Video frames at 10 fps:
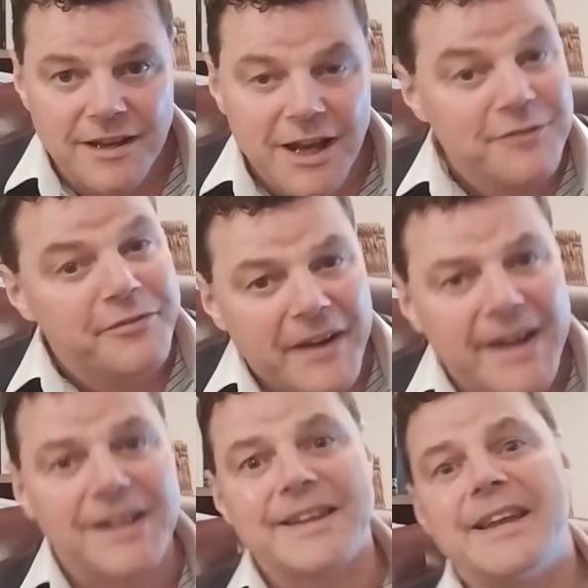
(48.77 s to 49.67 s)
And
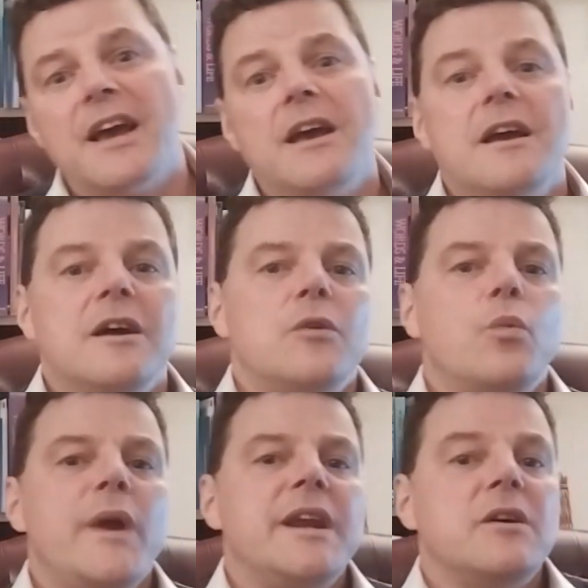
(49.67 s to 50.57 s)
finally,
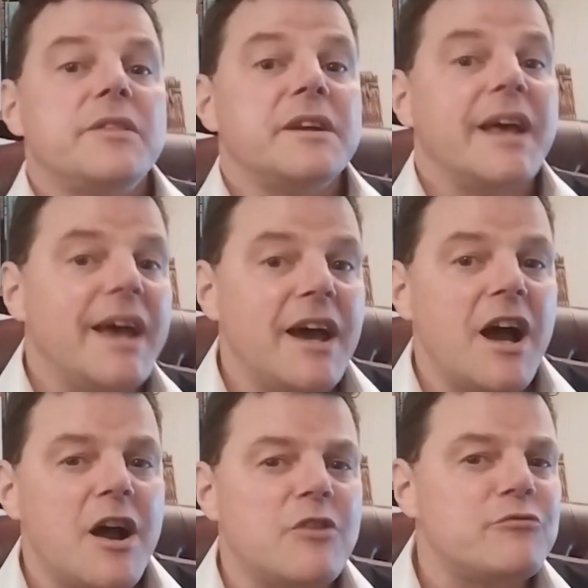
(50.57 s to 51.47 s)
we know that
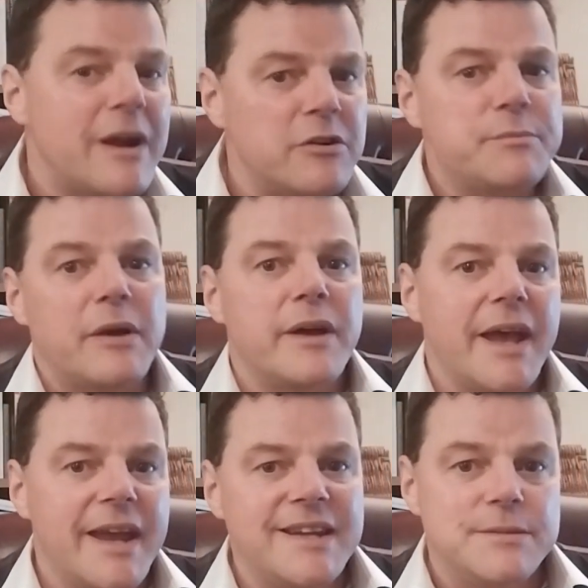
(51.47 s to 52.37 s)
around
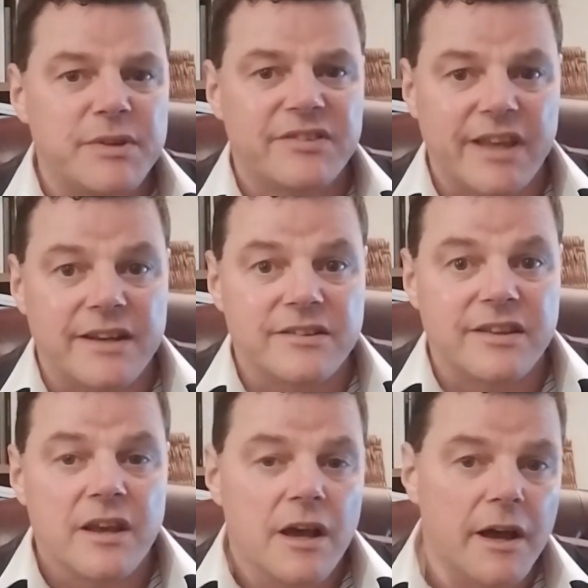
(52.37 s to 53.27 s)
about
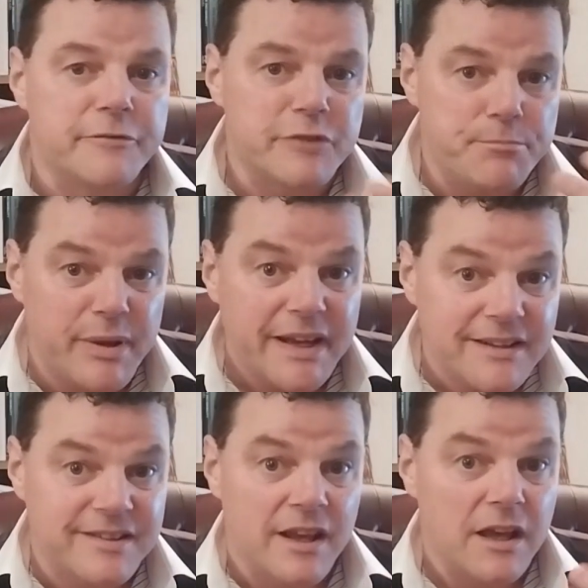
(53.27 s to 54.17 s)
80% of
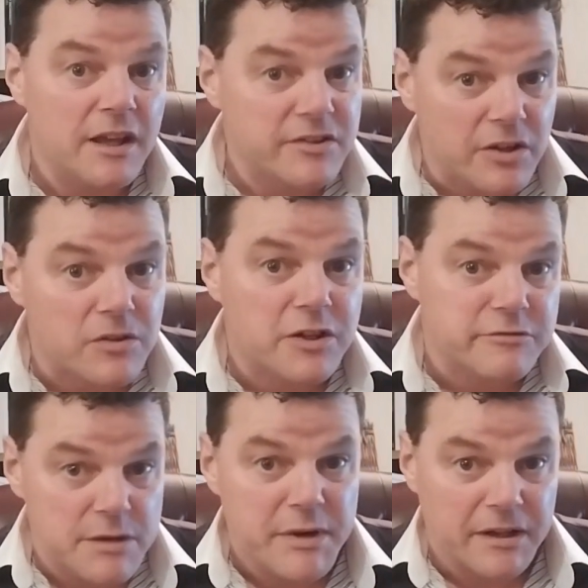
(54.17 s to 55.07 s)
repeat adult
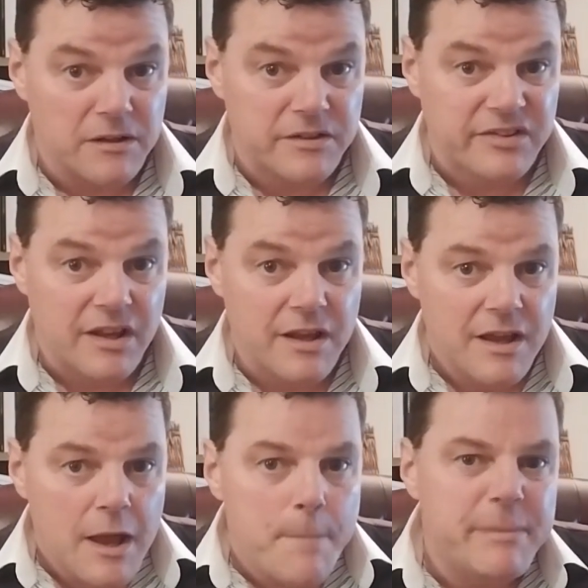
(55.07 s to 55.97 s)
criminals
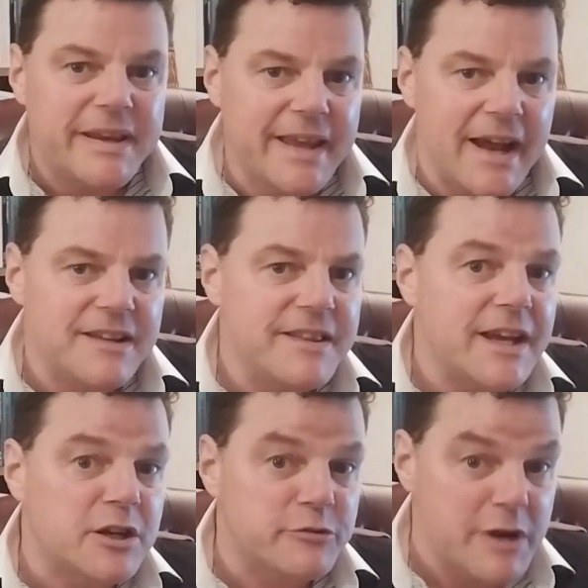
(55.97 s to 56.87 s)
began
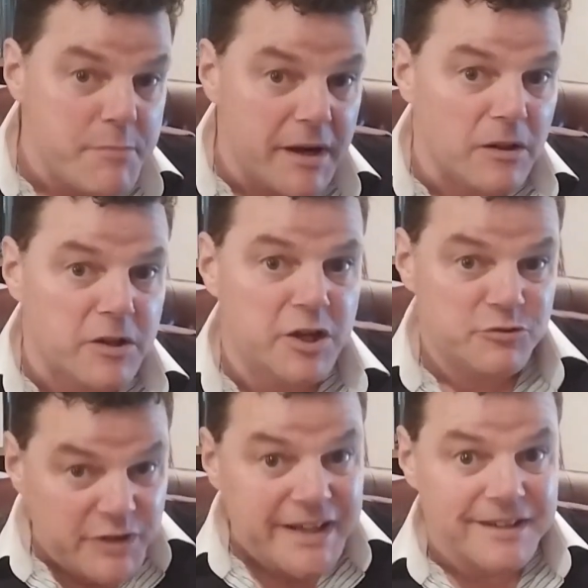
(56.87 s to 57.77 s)
their criminal
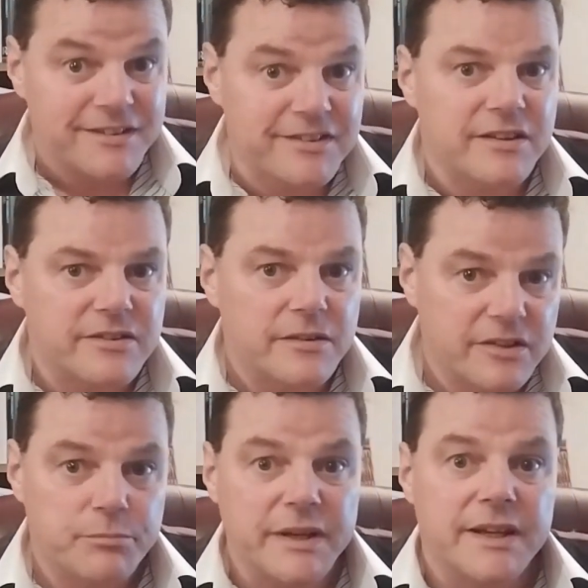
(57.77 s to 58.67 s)
careers, so to
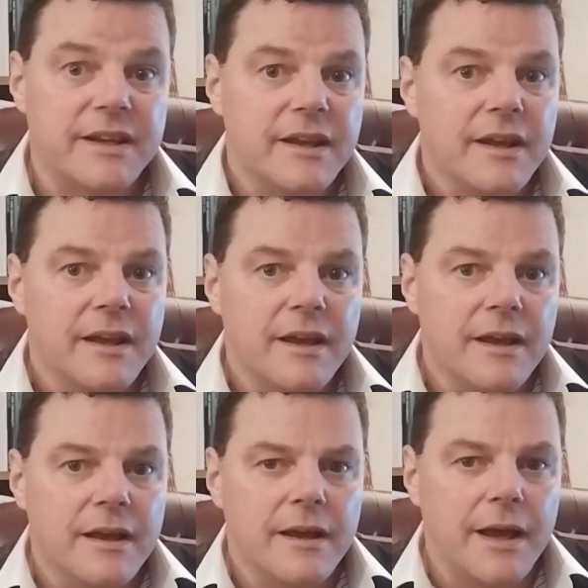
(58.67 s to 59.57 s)
speak,
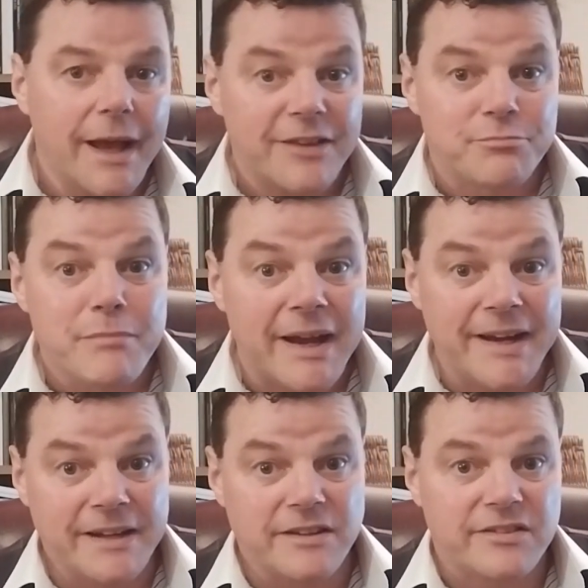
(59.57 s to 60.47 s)
as
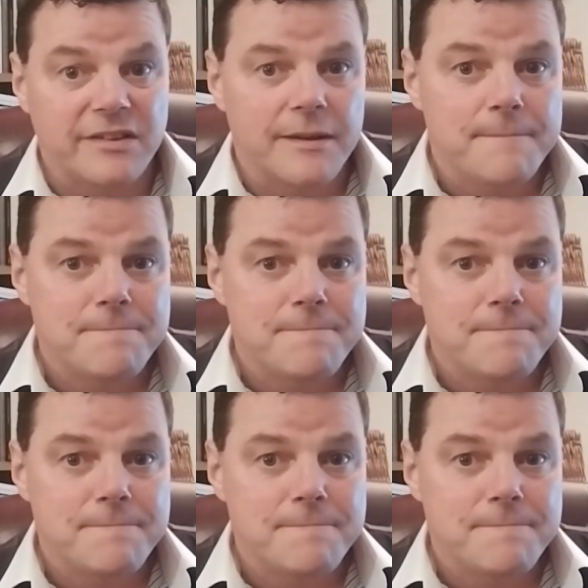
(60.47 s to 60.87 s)
minors.